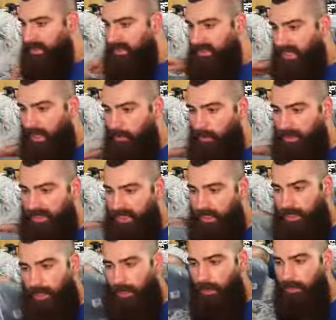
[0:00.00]
Skate 1
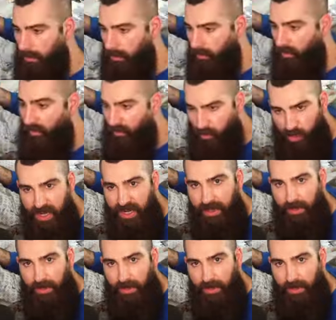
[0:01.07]
t-shirt for free.